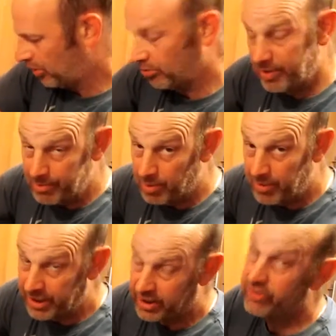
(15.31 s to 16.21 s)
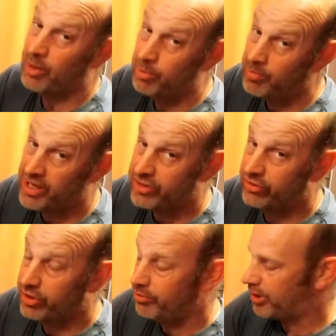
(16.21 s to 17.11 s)
remember I'm making a double measure,
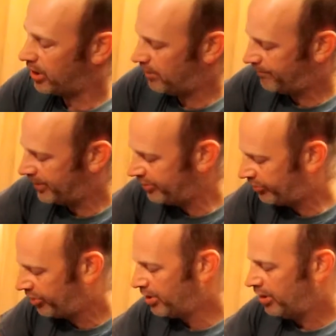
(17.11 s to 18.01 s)
so you want to half this,